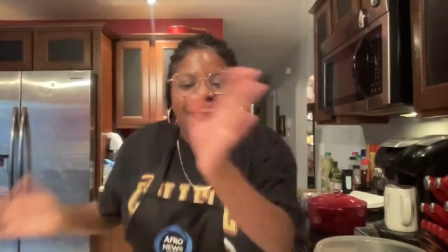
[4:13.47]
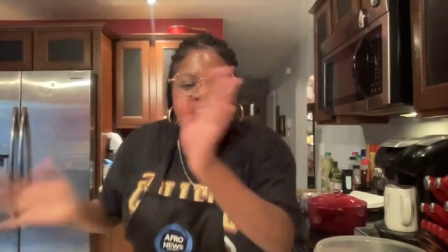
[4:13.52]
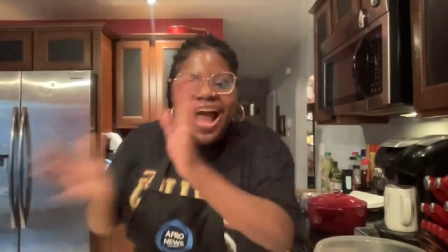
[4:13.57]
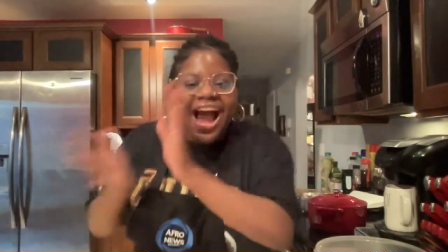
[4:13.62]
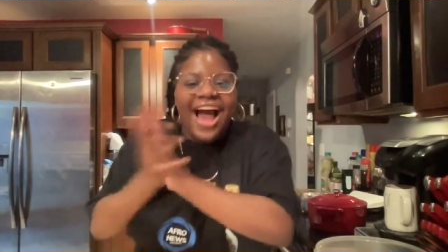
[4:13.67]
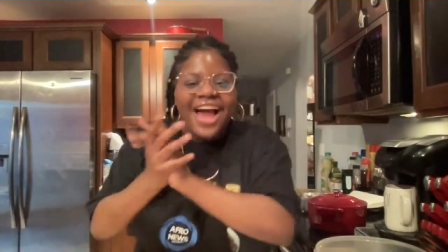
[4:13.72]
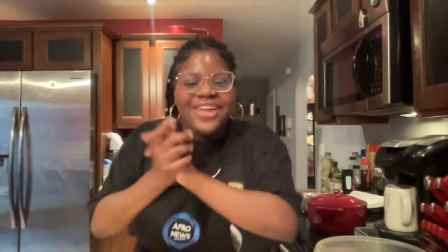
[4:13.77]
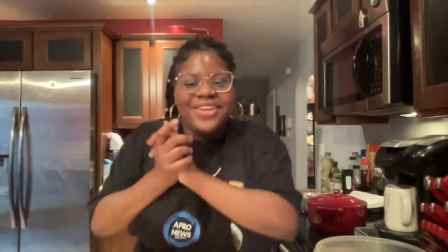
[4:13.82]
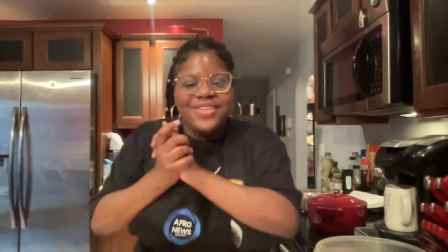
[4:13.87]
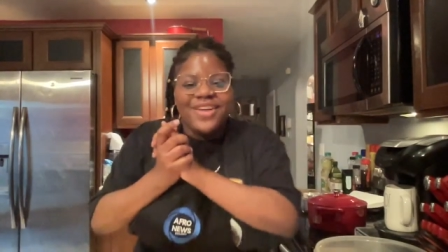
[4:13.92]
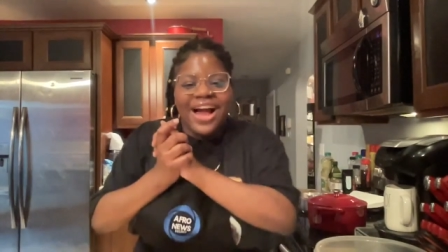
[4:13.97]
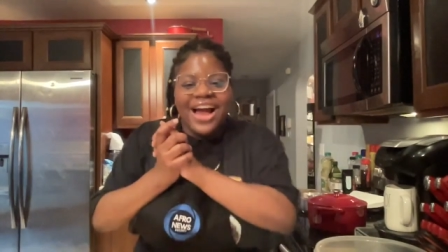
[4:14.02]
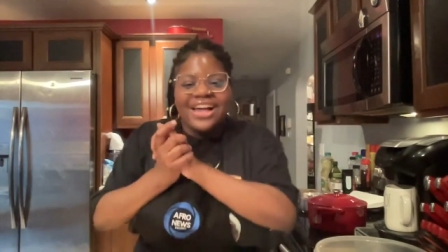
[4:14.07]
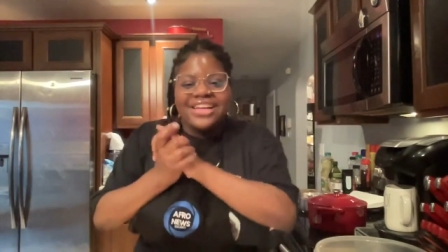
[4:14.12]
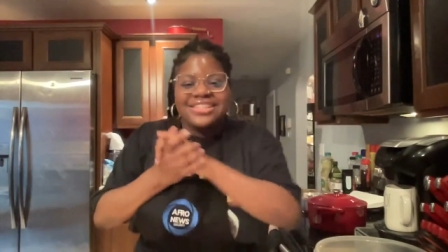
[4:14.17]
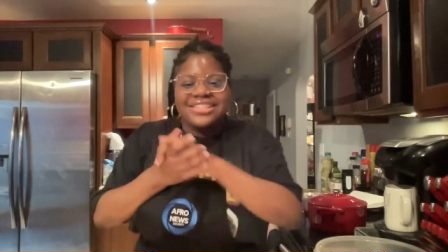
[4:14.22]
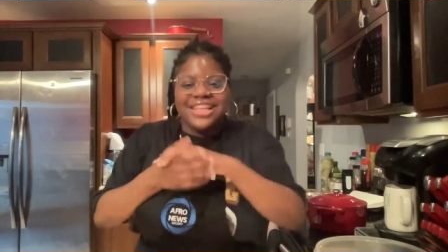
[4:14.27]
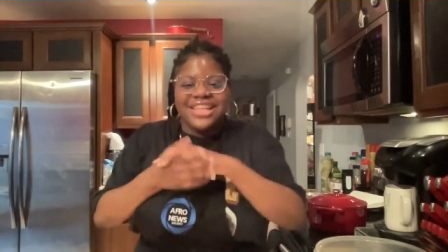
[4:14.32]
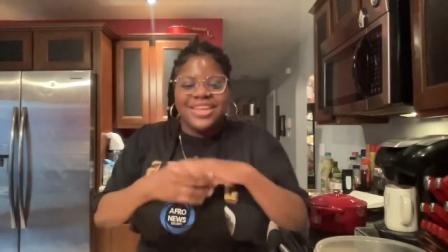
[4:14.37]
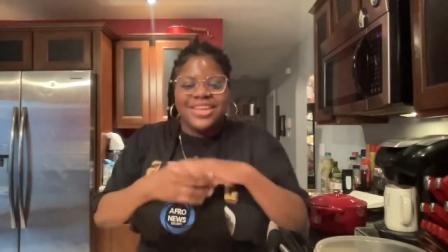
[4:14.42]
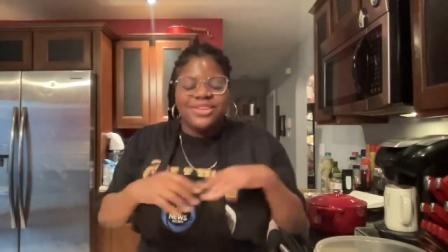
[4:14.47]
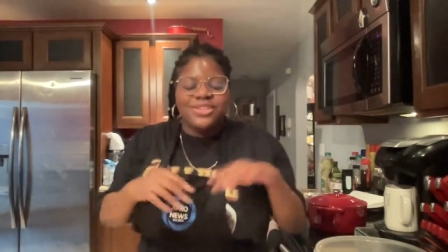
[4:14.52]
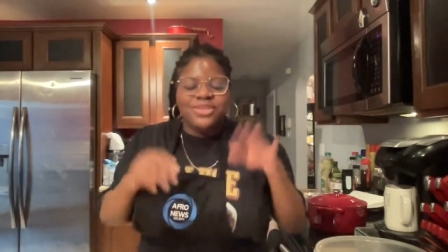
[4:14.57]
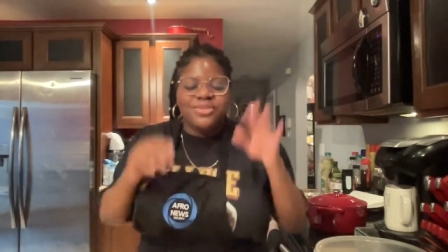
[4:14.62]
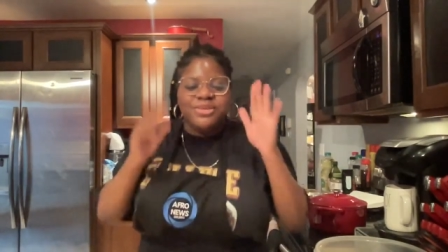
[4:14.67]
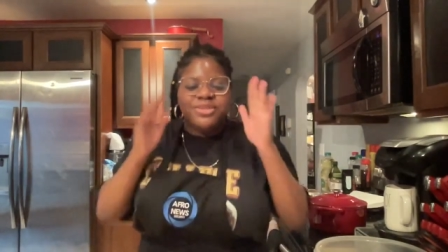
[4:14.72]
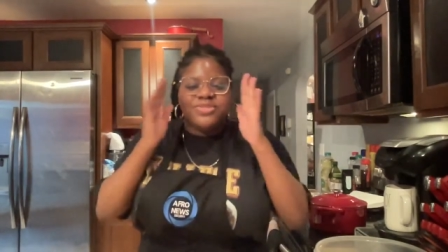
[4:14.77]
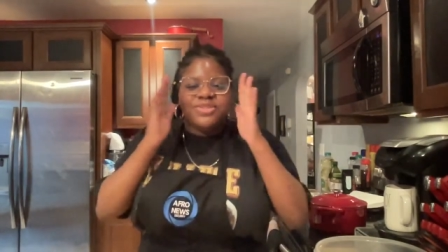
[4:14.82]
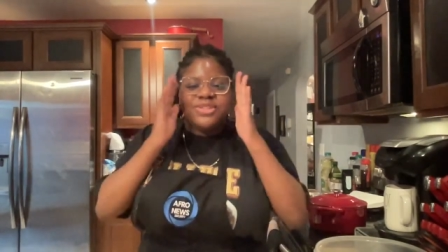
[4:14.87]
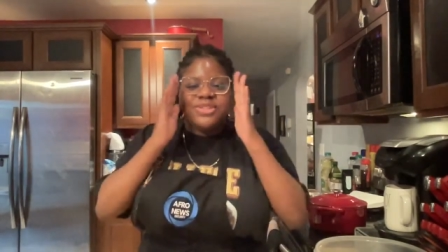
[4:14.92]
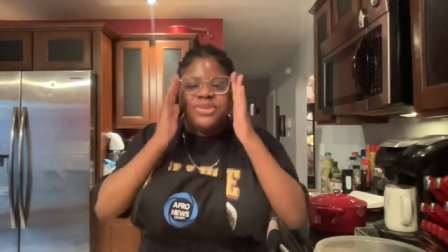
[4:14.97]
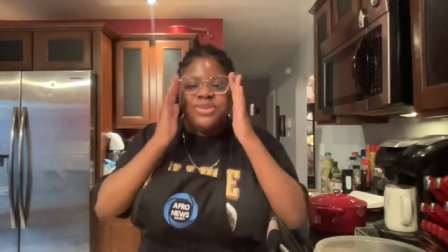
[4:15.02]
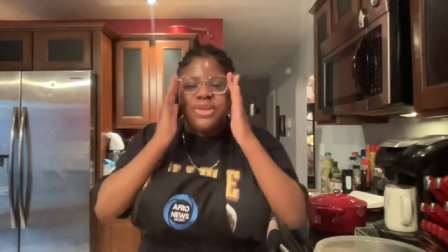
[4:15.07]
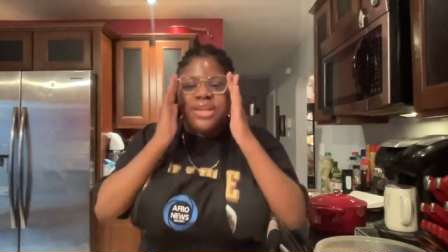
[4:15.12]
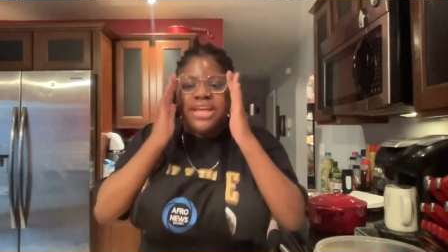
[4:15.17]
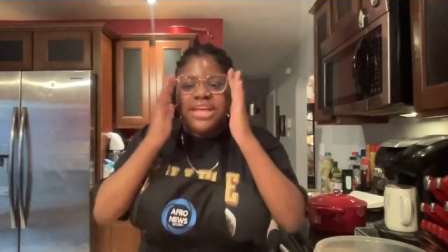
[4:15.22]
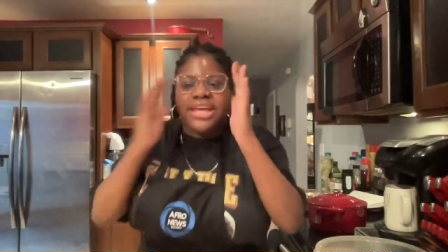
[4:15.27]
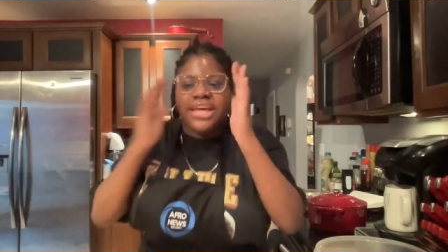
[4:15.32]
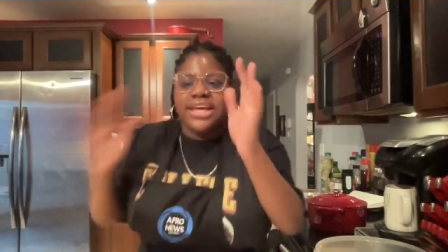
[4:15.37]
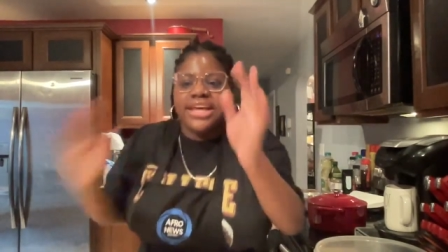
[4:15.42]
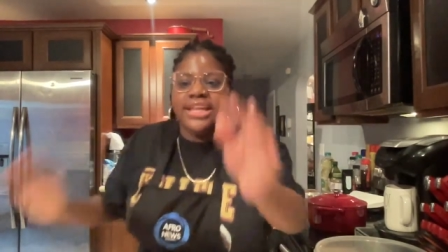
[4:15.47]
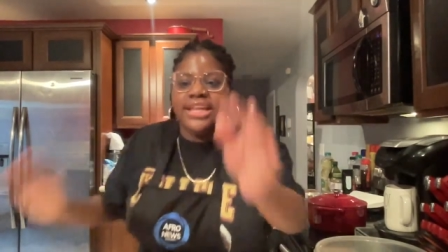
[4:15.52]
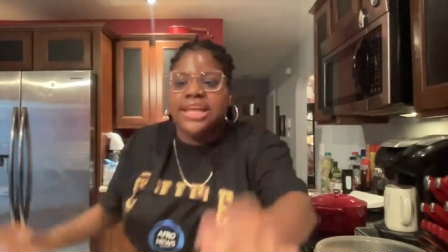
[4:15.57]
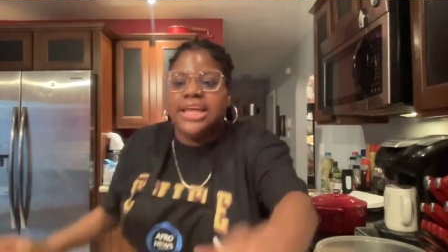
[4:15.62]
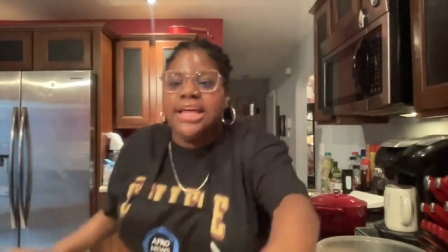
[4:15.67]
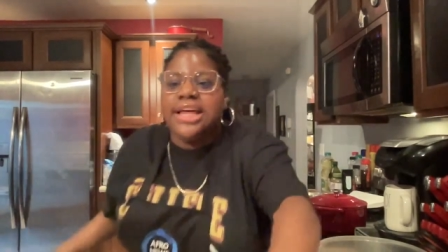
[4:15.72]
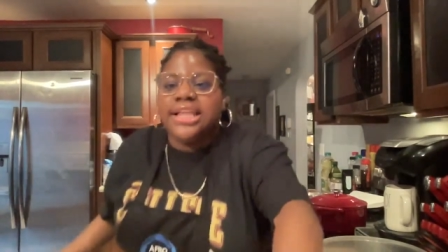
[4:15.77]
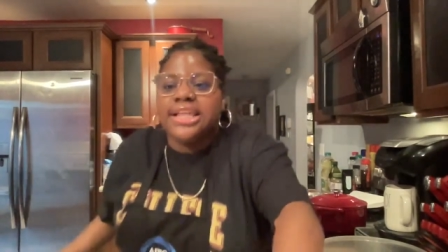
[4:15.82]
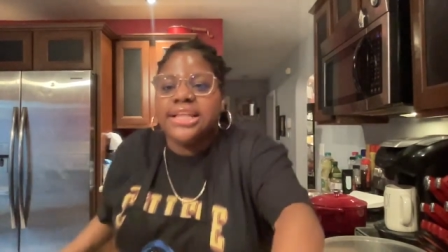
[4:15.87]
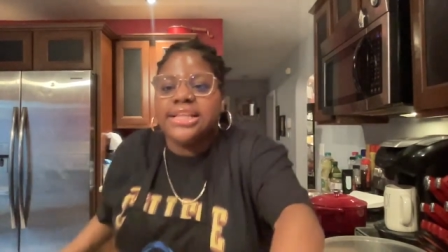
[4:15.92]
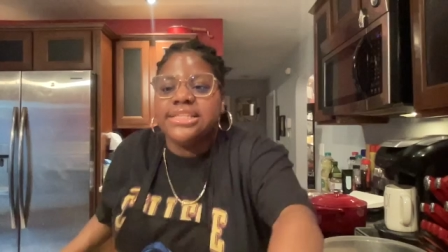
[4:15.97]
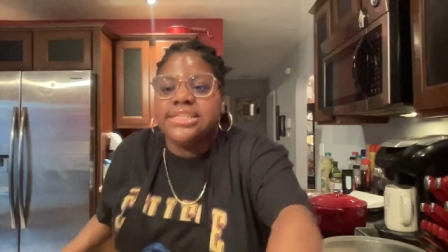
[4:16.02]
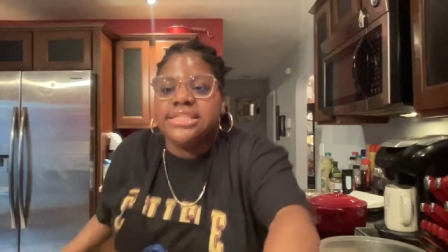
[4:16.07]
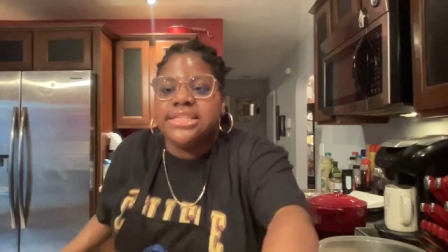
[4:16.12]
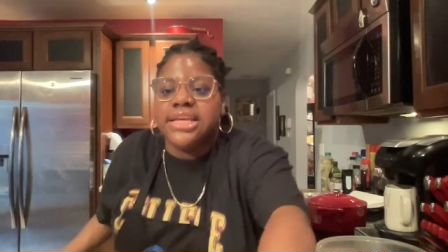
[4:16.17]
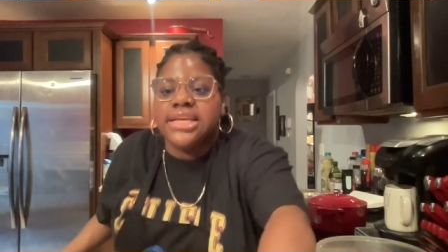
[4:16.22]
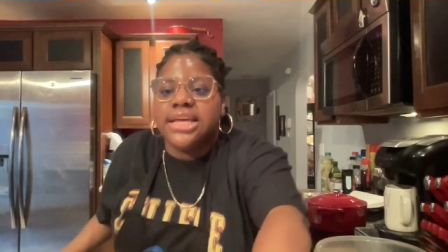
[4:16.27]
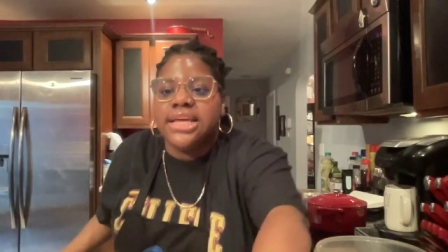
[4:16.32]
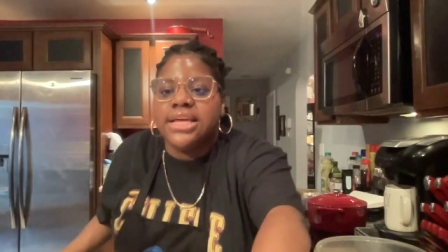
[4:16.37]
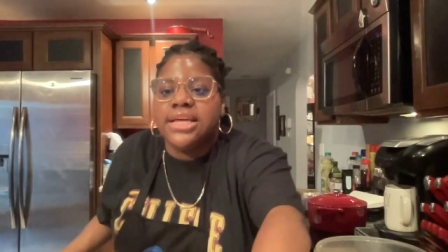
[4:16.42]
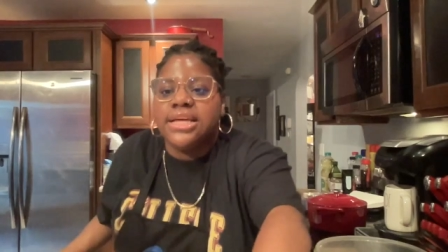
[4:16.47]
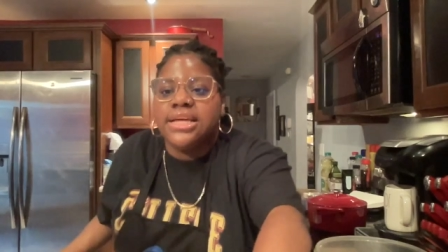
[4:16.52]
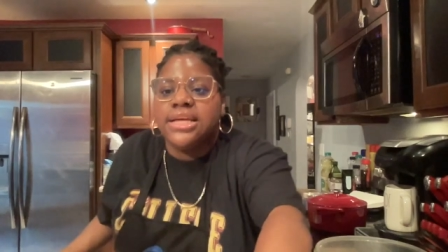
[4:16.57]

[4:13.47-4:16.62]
Hi, you guys. Thank you so much for tuning in. Let's see.